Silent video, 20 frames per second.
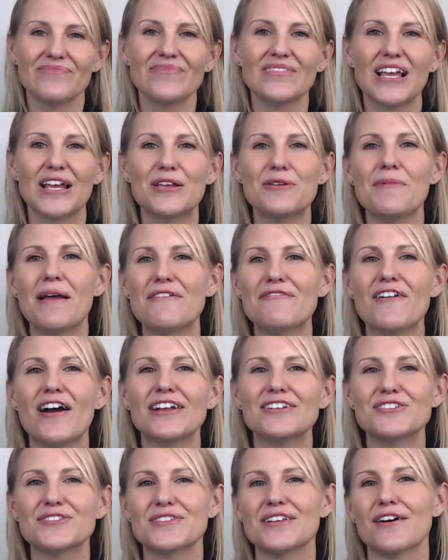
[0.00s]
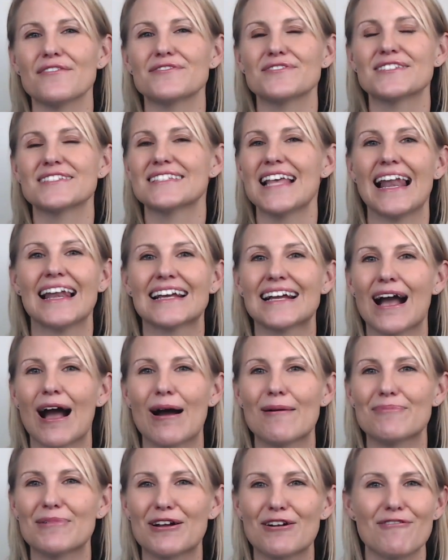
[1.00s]
You may find yourself selling
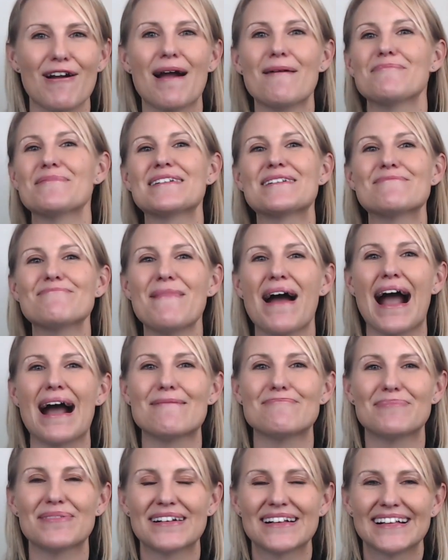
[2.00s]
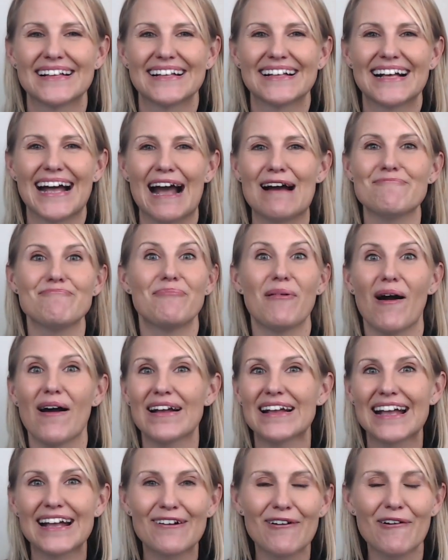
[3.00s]
up, grabbing a map, and
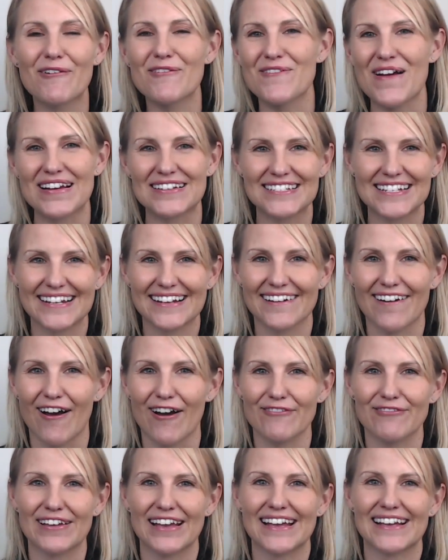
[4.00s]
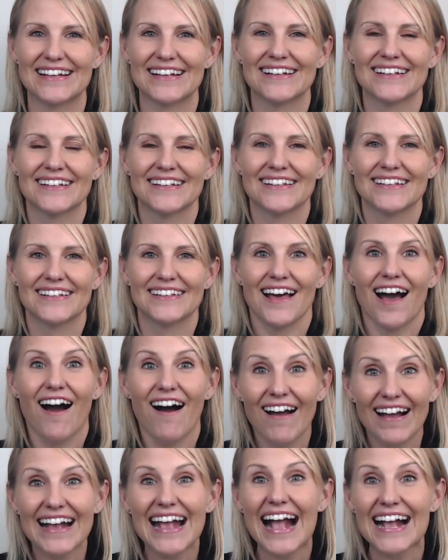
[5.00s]
buying or renting an RV.
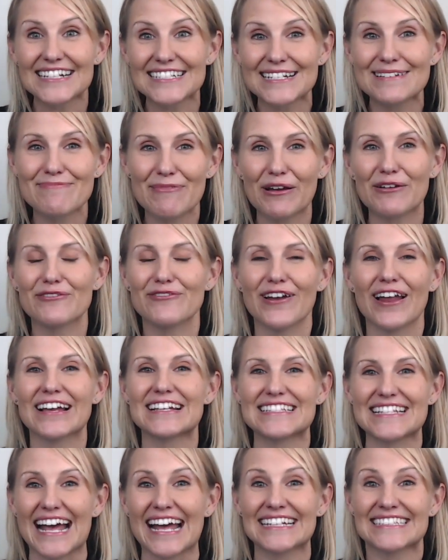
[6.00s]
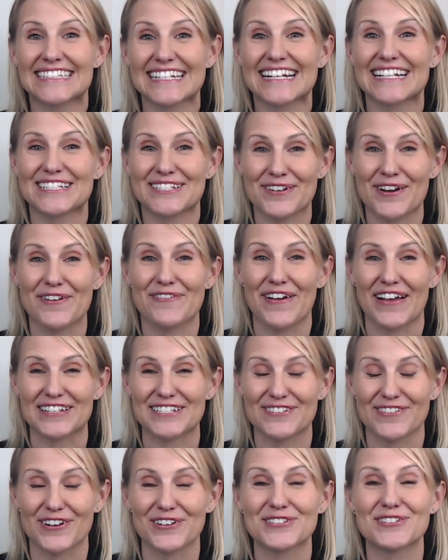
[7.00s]
I actually booked flights and tickets to a
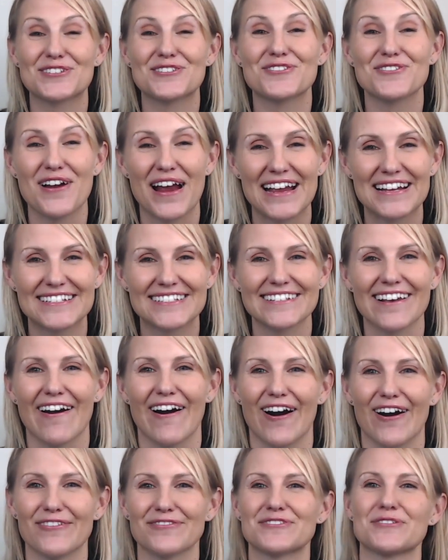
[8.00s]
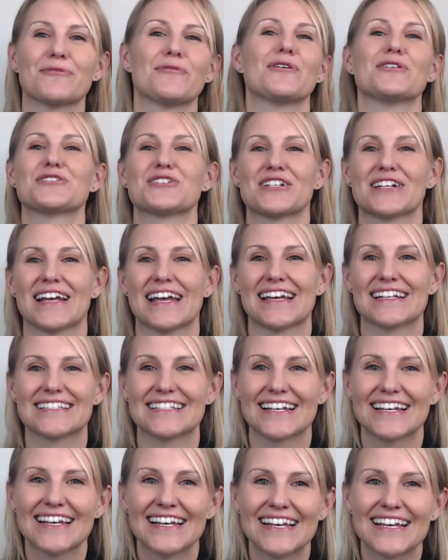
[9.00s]
festival straight after watching it,
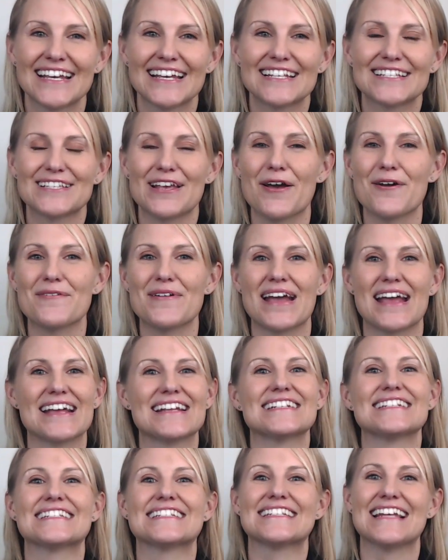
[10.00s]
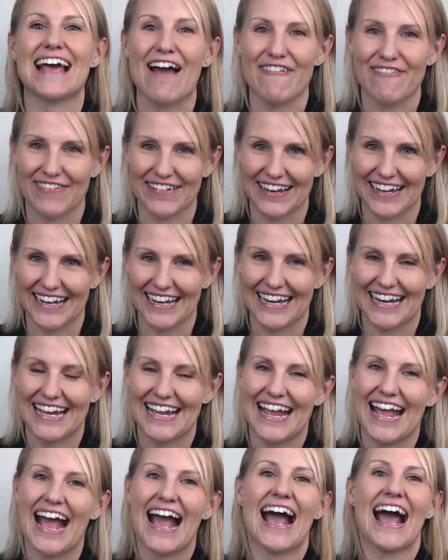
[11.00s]
so it
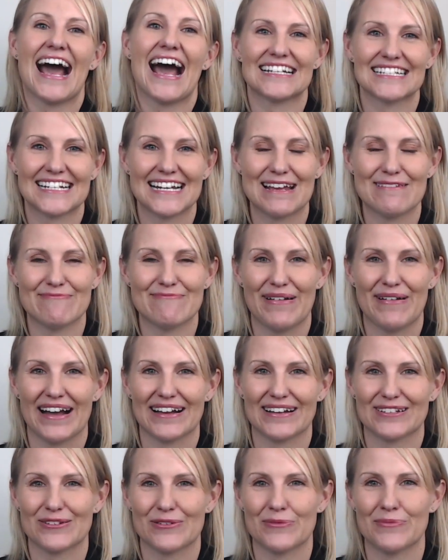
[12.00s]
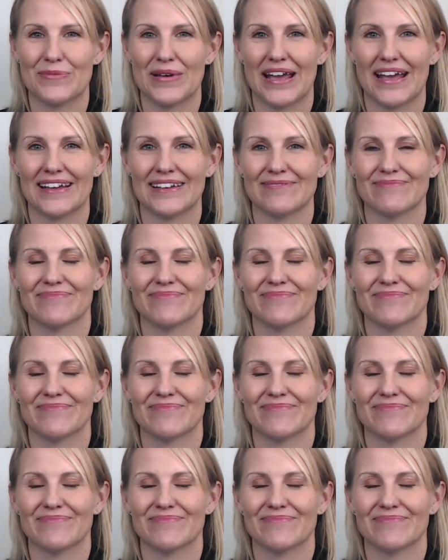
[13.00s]
definitely had an impact on me.